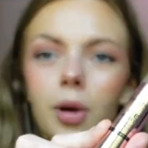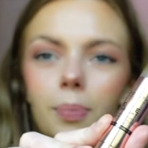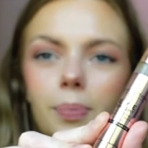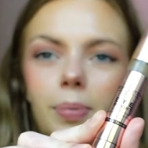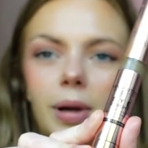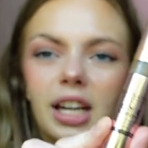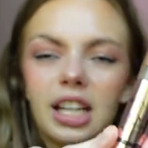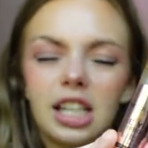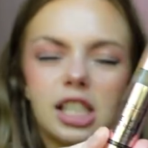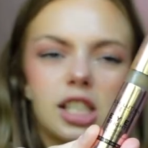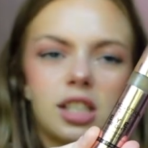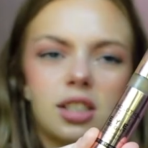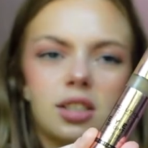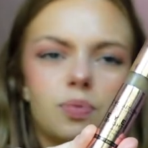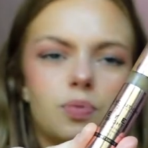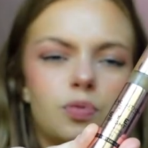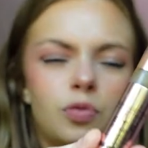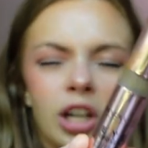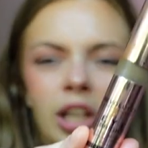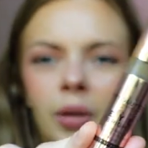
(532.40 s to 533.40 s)
but it is
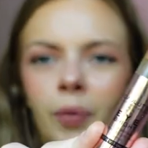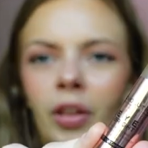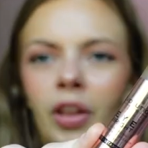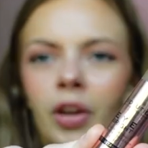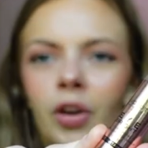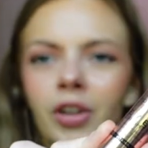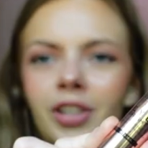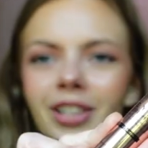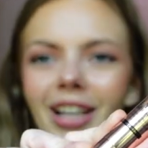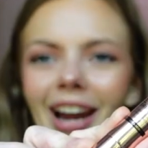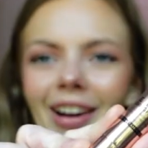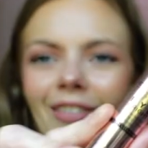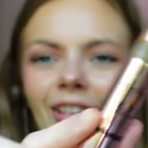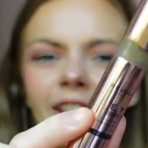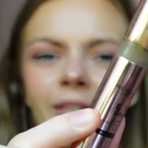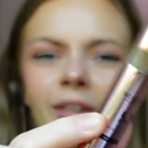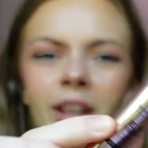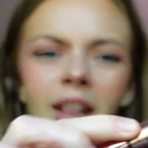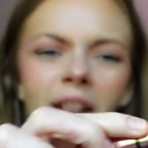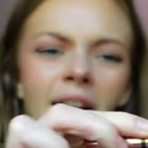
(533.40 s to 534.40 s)
really, really good. I
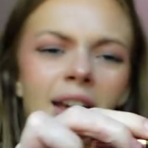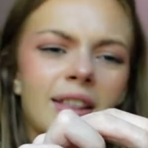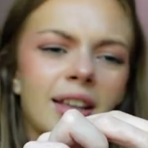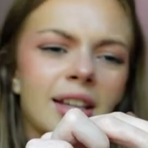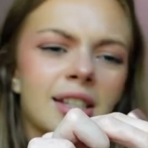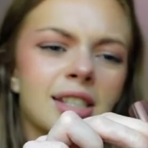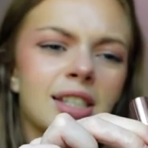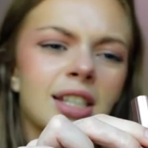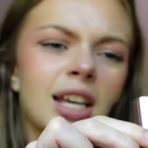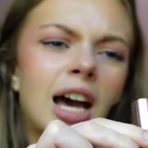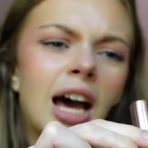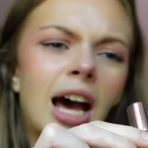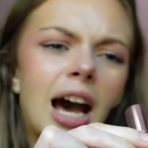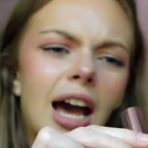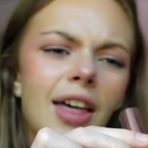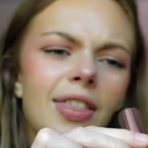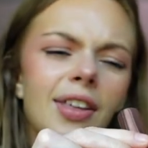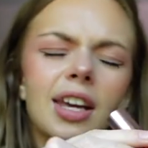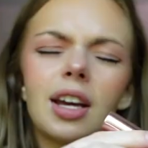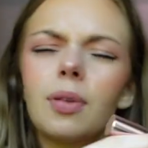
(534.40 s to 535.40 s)
really, really like this.
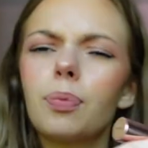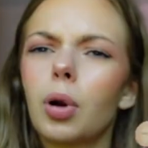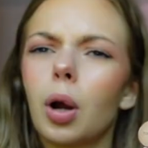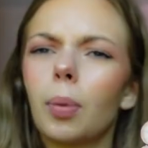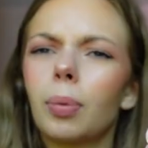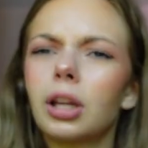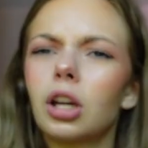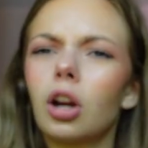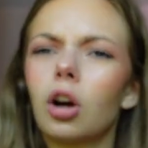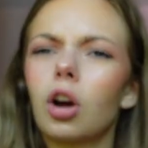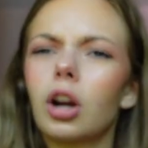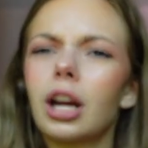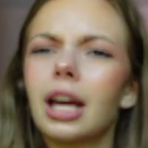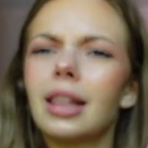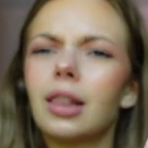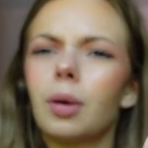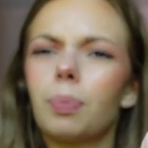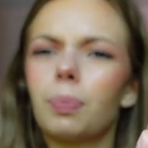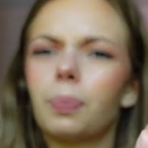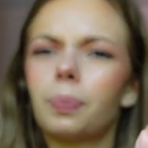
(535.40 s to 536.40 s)
I think I've probably not got it
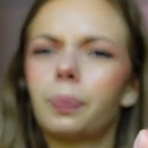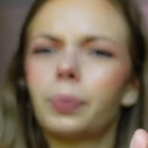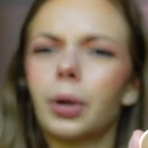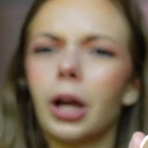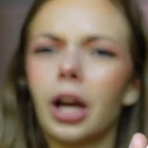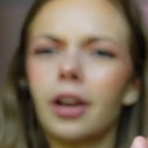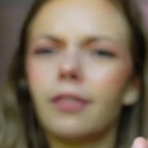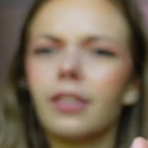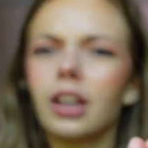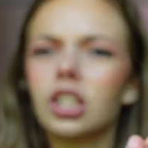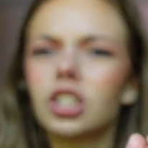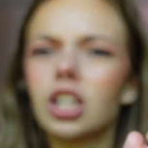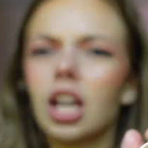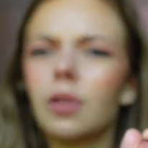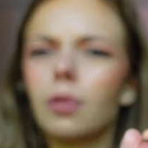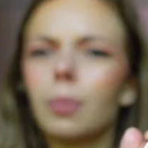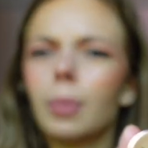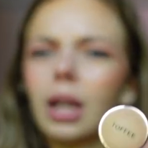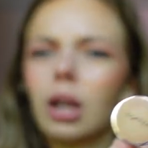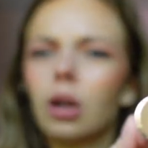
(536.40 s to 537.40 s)
in the perfect
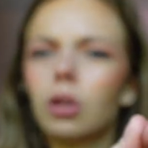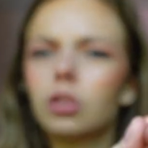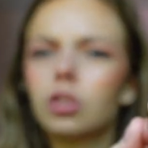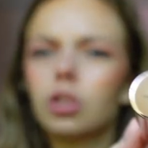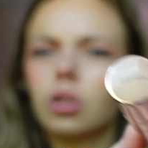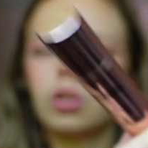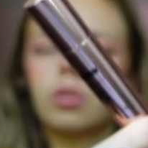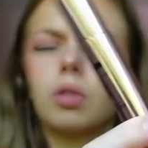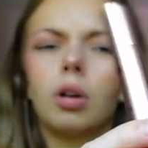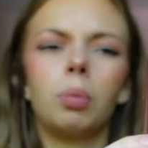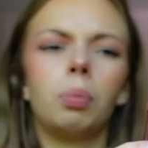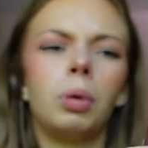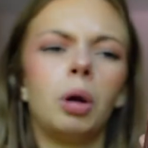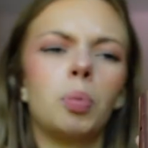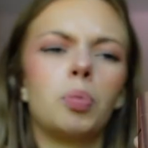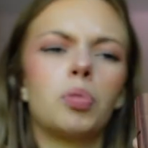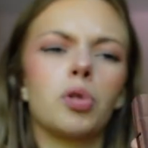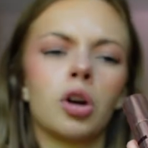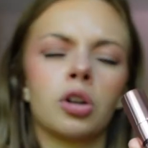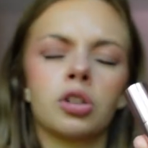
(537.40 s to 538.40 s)
shade for my contour or
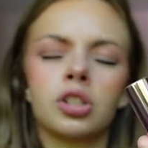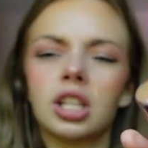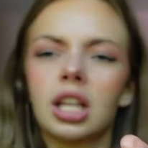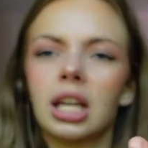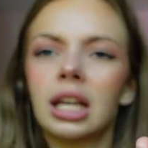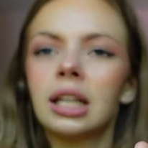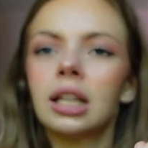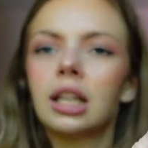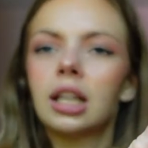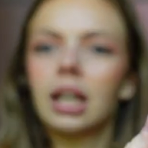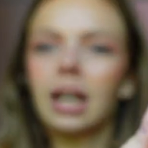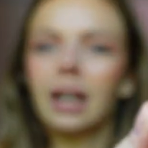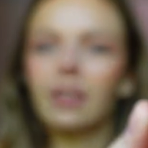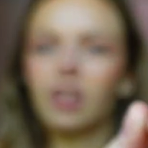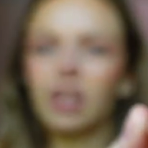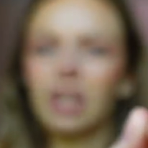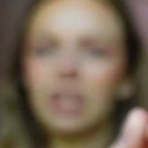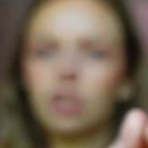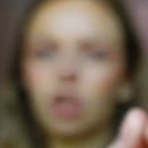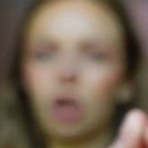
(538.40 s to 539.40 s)
bronzer. I
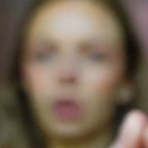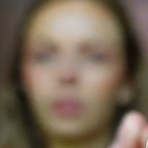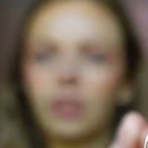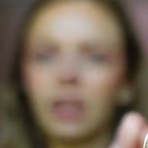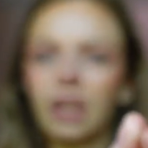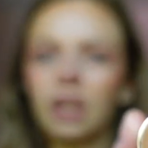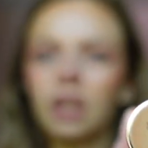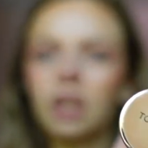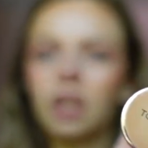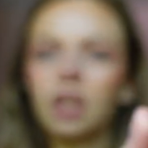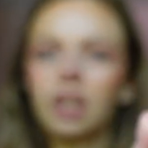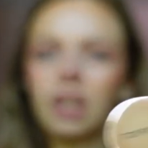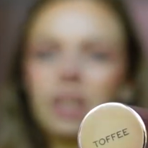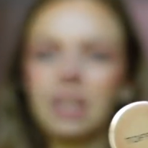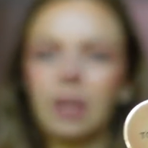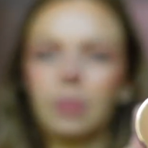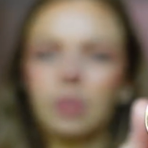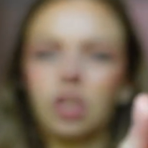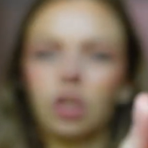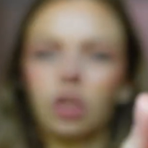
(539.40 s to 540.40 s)
got it in toffee because
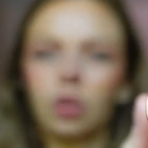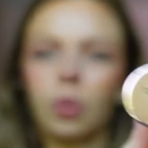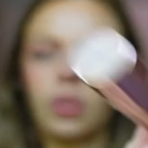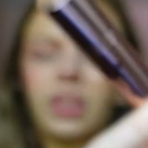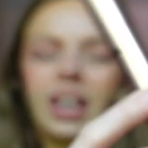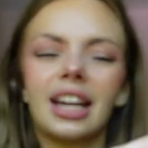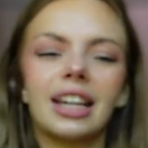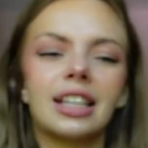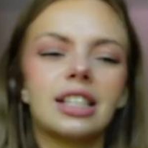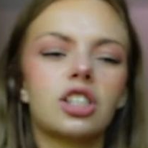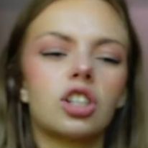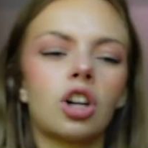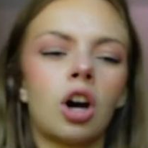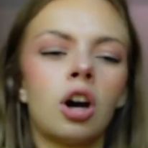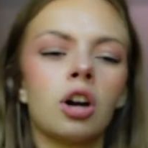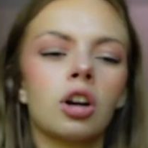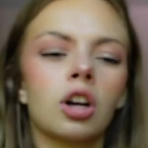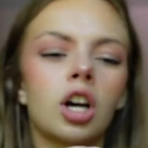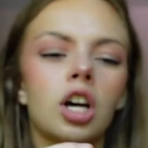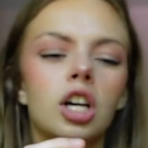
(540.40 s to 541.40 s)
that was the only one they had in
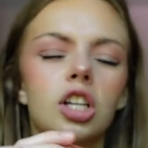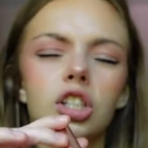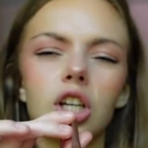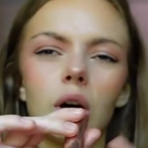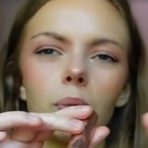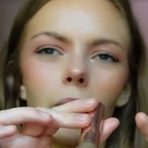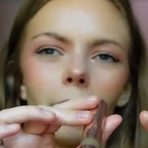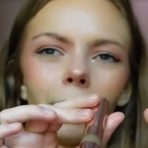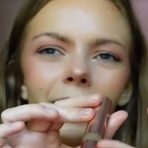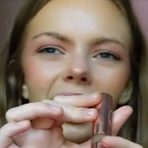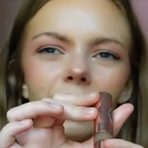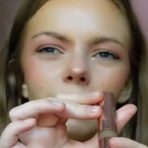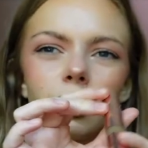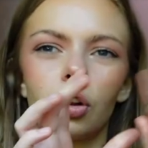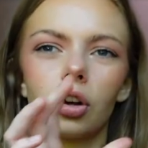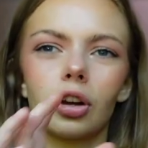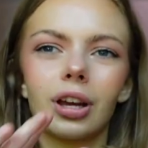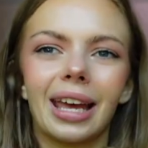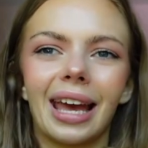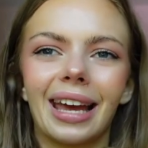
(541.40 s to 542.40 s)
stock, so I'll probably have a
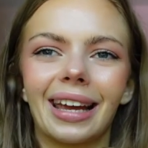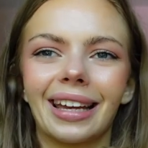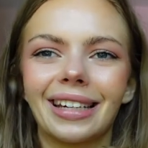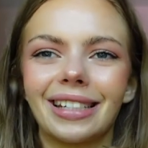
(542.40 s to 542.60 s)
look at getting a